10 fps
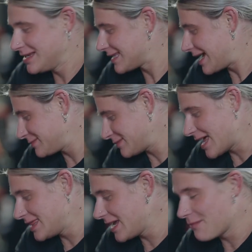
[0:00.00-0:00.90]
It's like,
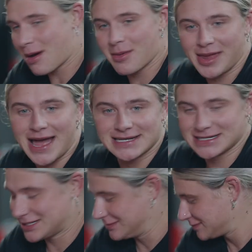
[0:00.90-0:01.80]
I think I probably
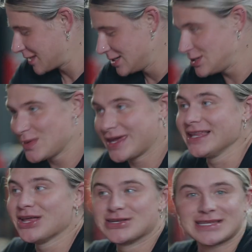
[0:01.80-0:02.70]
added 2
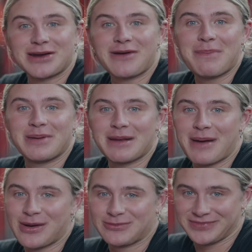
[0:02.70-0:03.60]
kilos and a rep in
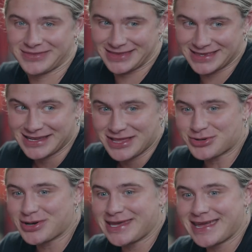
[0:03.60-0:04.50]
about
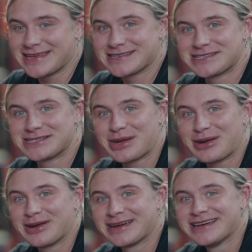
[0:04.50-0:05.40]
3 years,
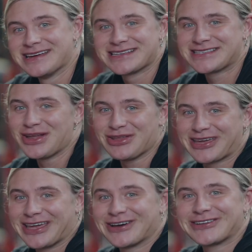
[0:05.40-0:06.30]
so it's not
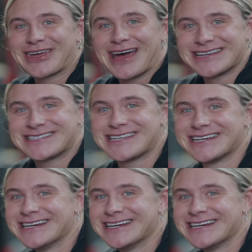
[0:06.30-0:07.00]
looking good, guys.